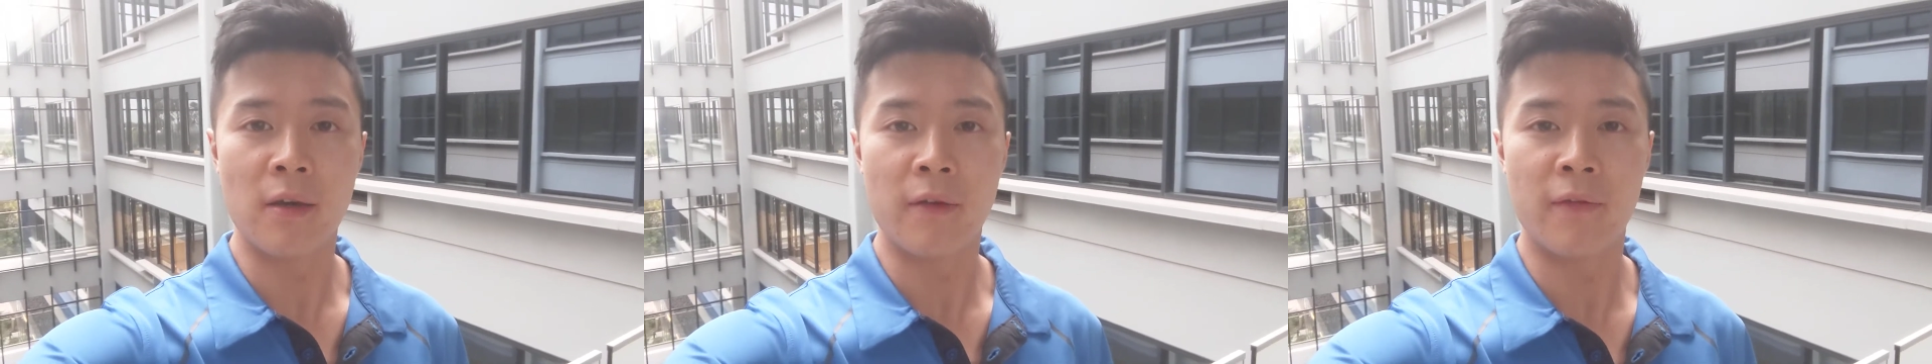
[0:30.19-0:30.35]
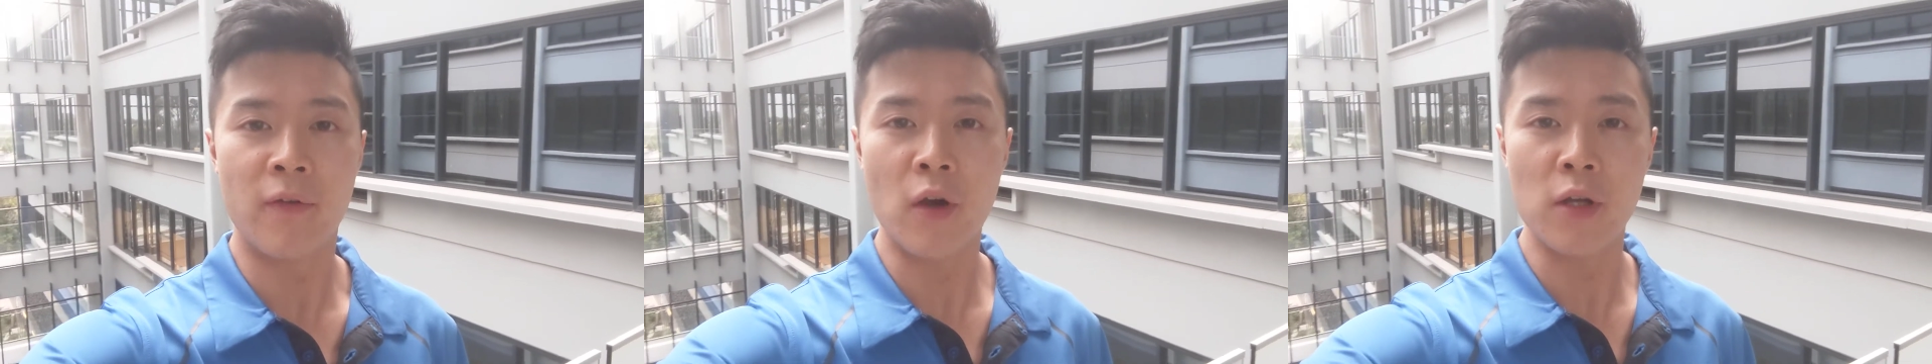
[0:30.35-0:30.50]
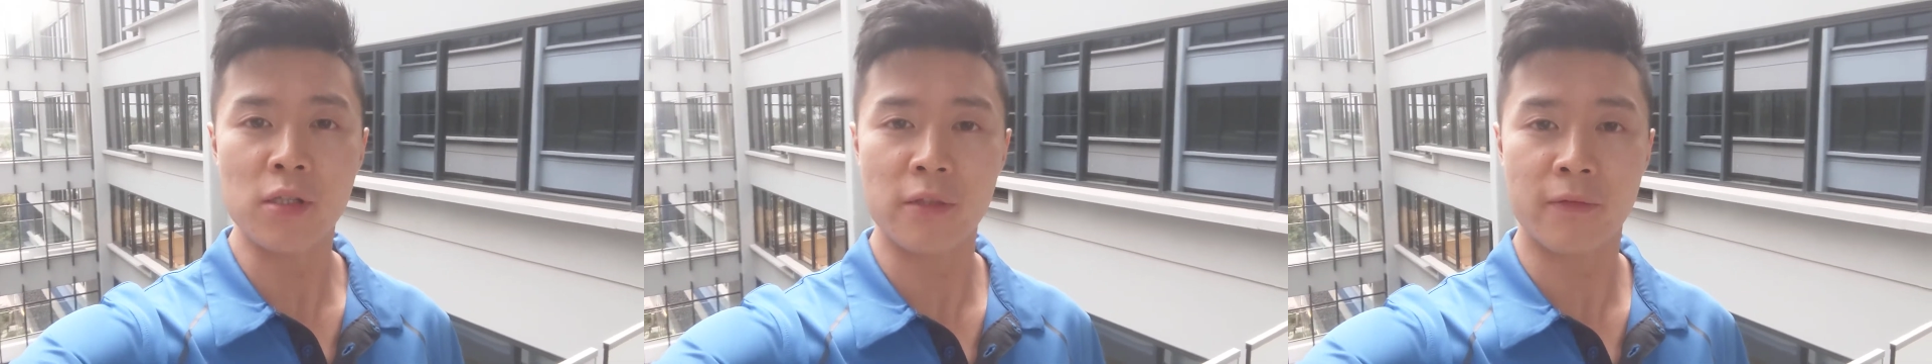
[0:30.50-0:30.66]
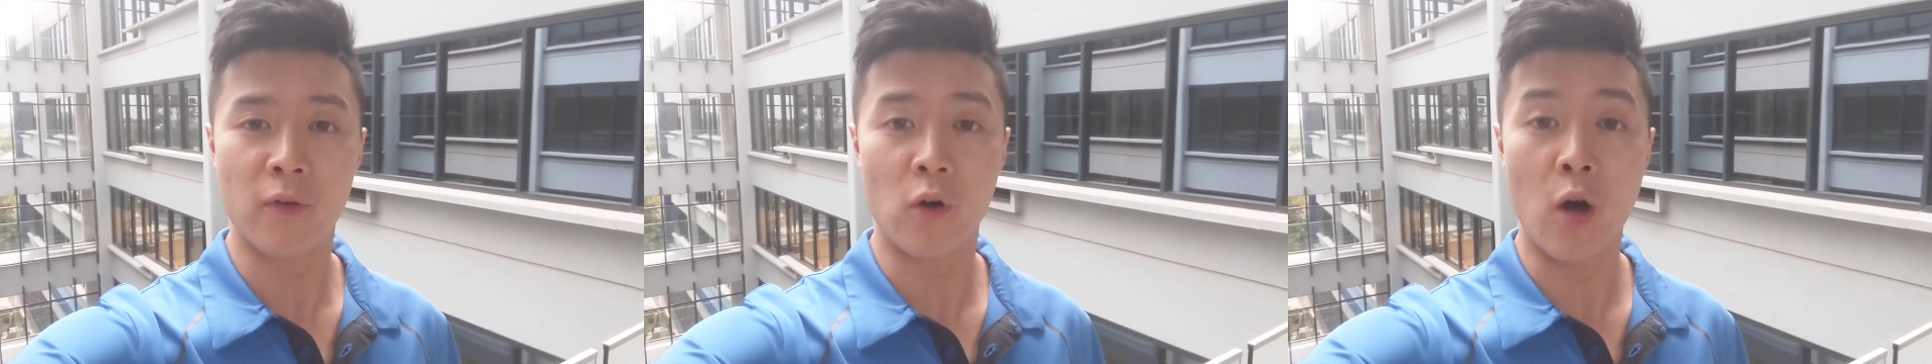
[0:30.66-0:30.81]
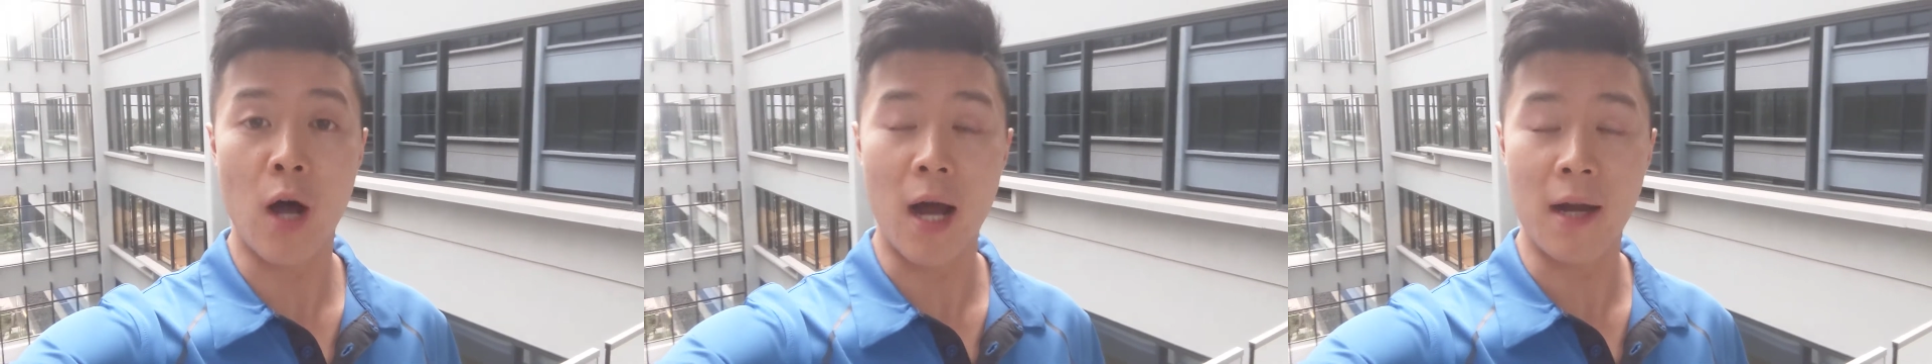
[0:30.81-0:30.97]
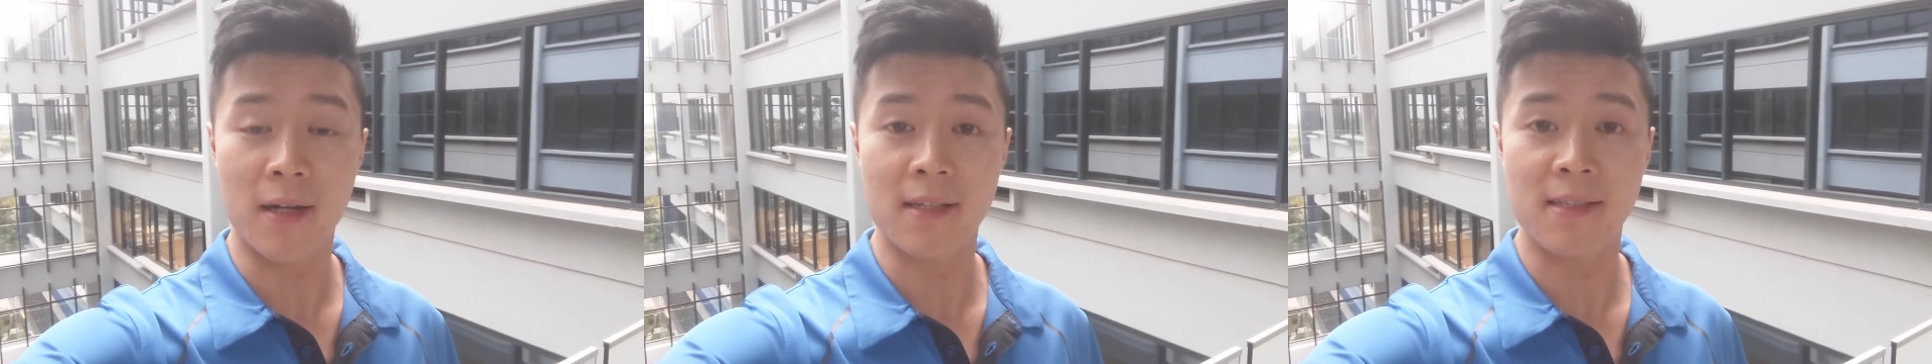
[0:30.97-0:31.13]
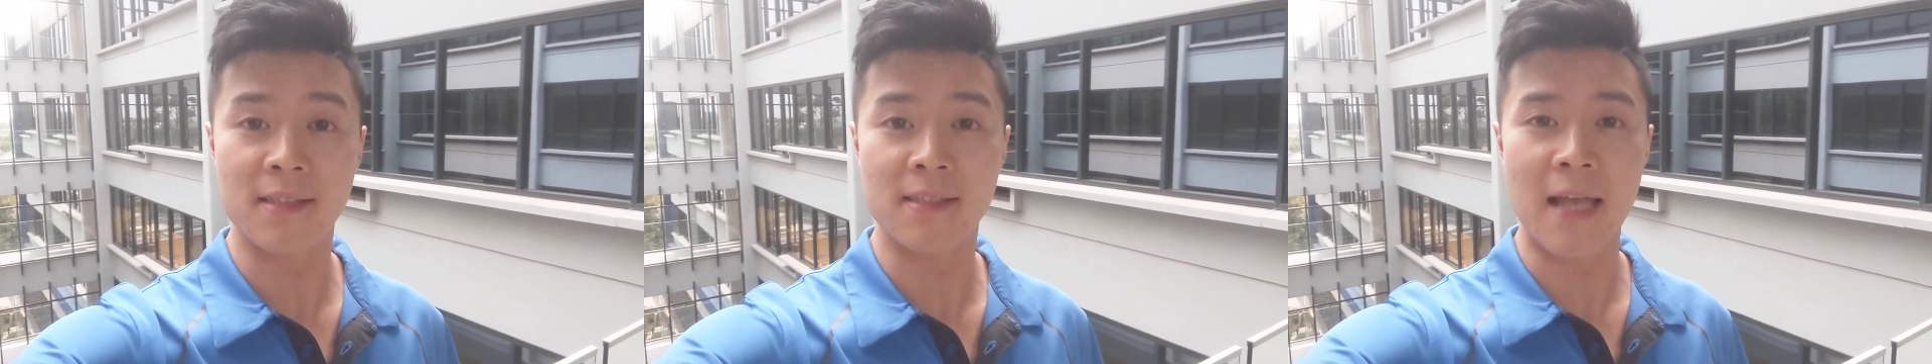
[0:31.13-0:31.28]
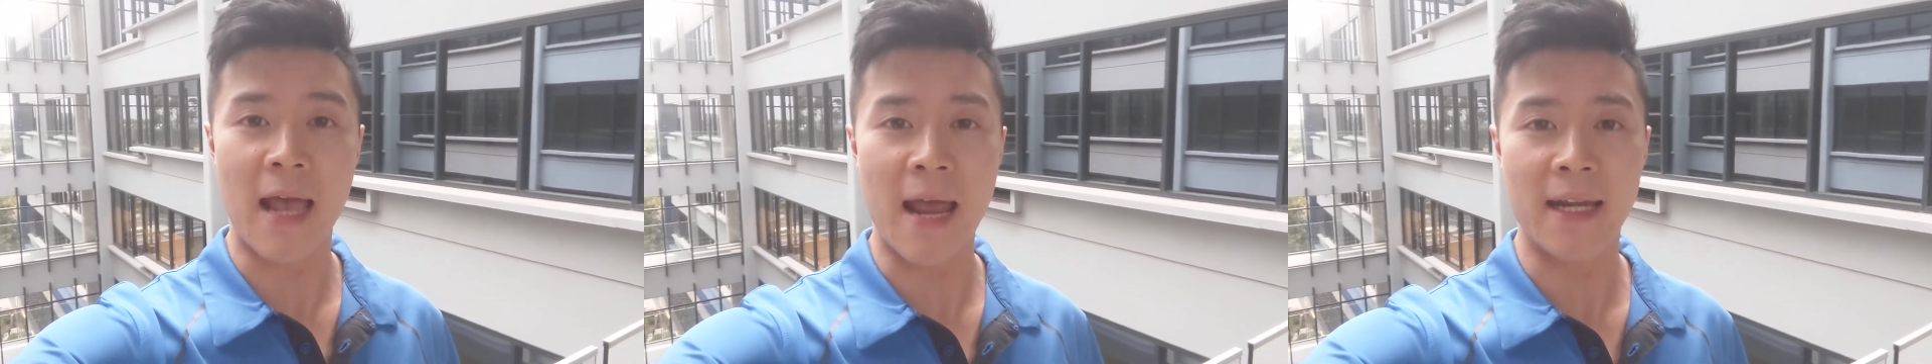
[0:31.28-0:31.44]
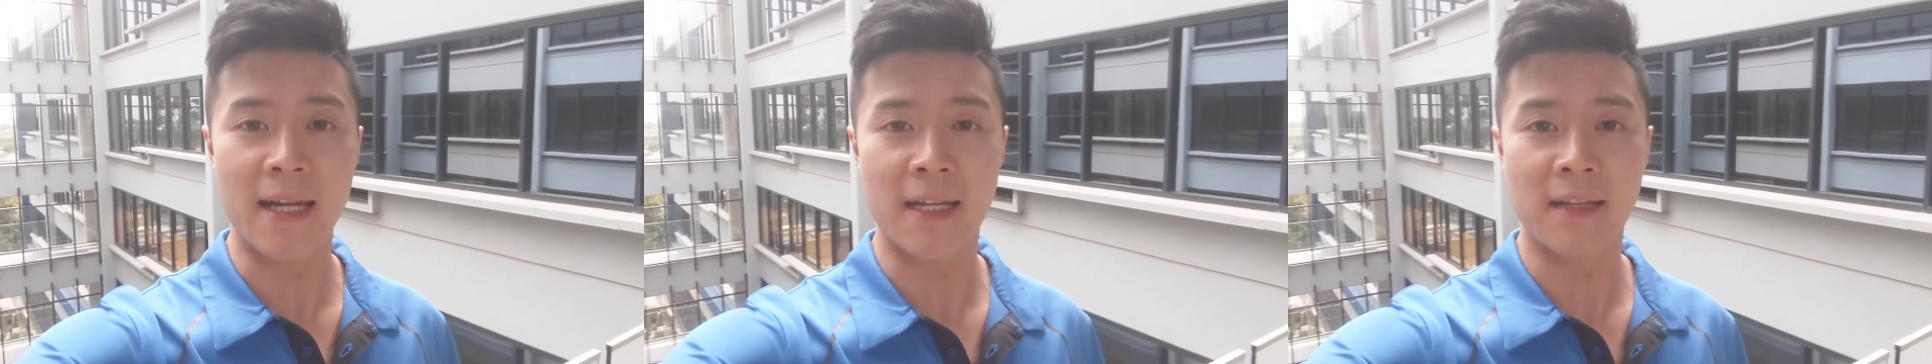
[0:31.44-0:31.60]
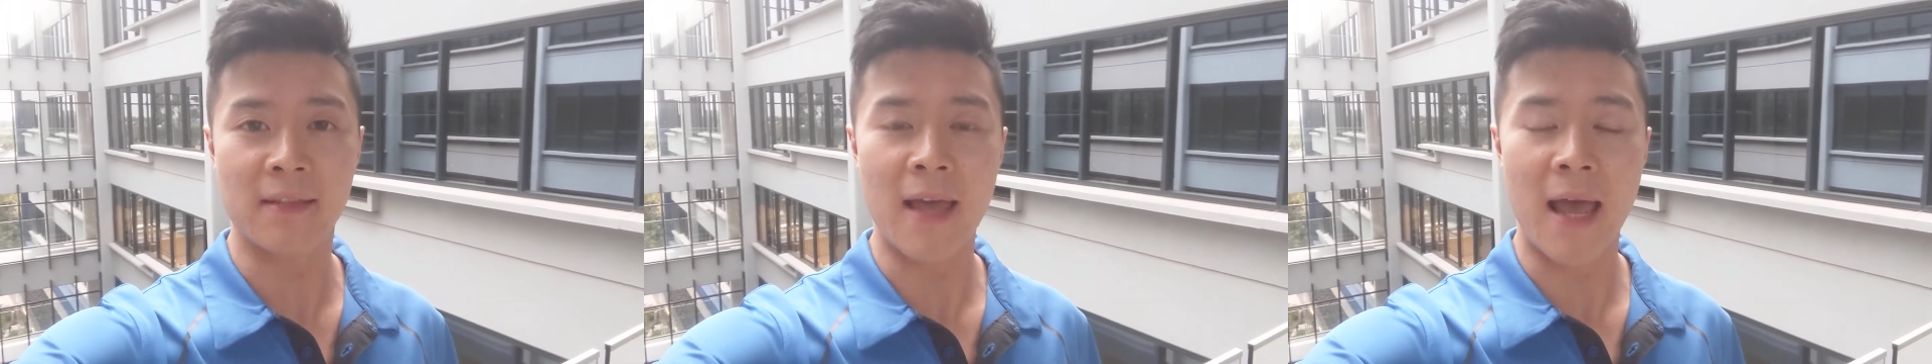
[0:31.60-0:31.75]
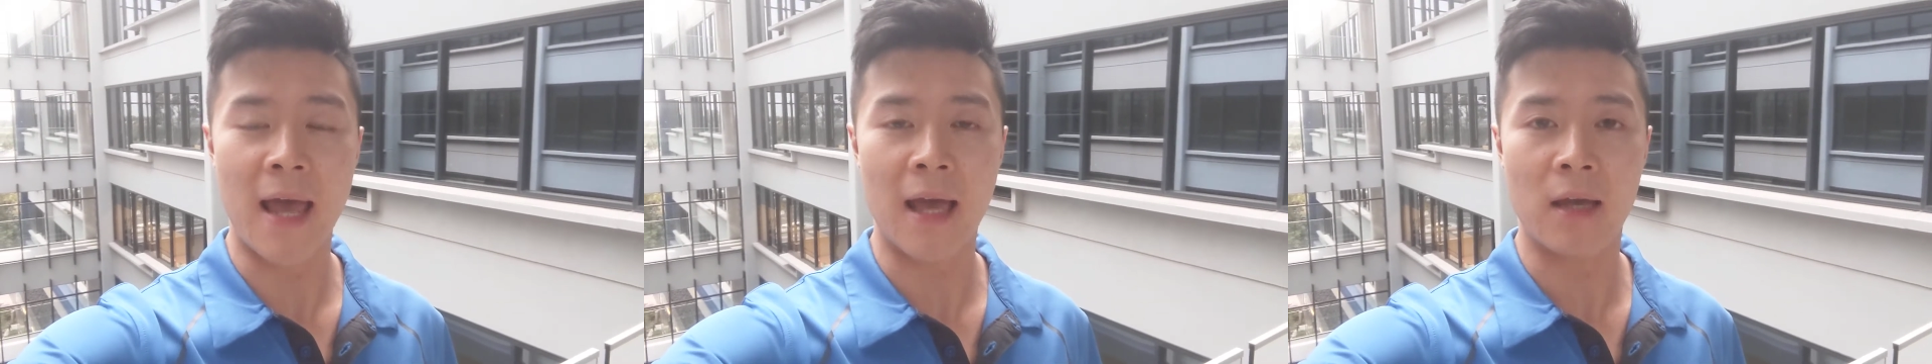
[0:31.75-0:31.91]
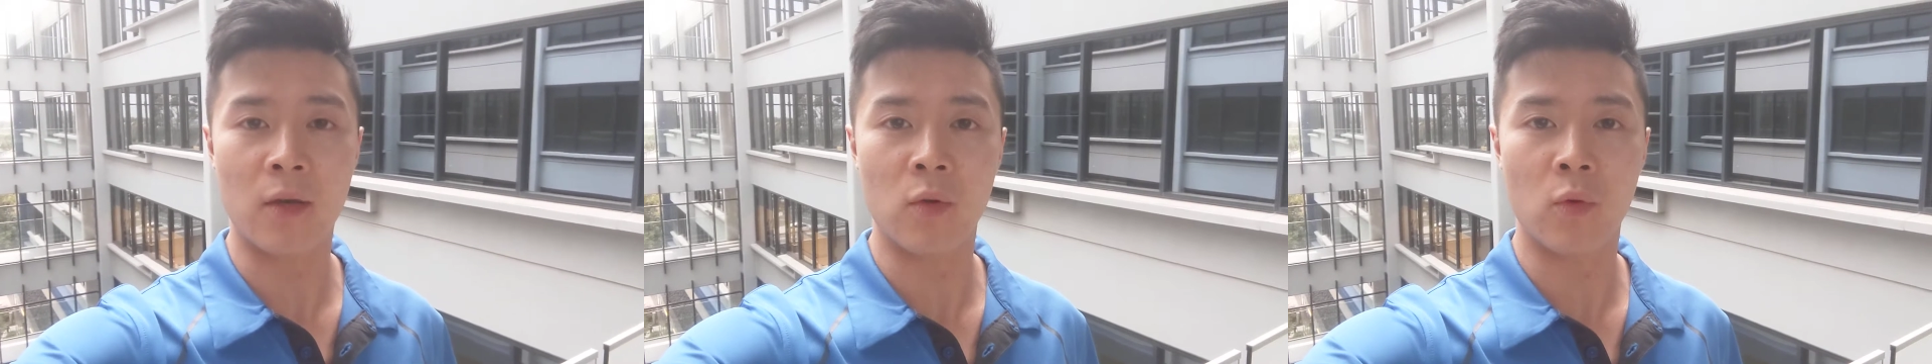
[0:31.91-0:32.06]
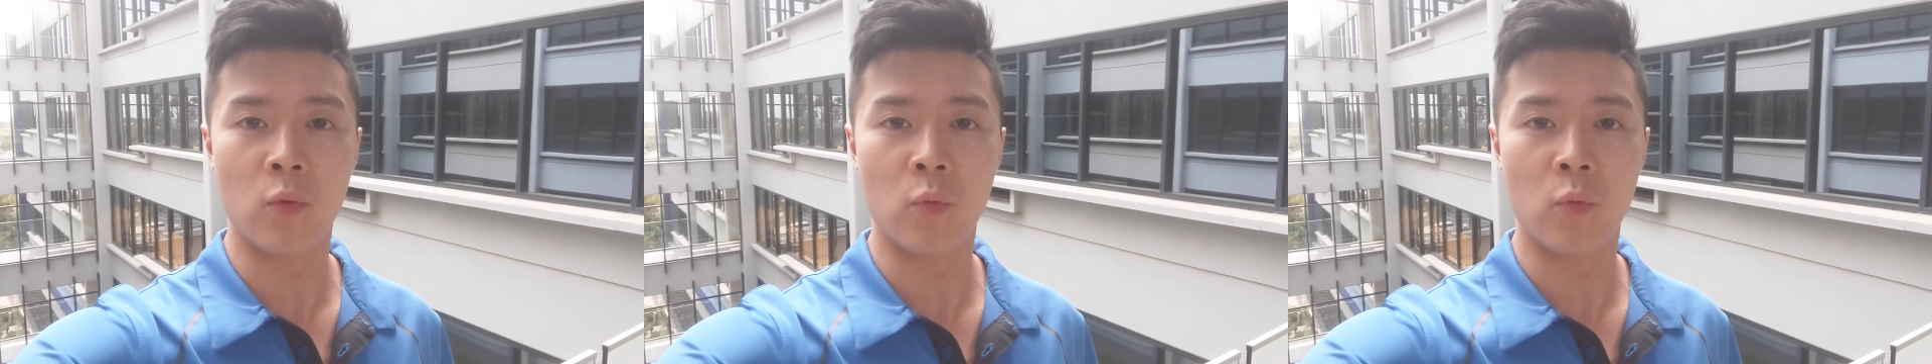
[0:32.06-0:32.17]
first of all, understanding that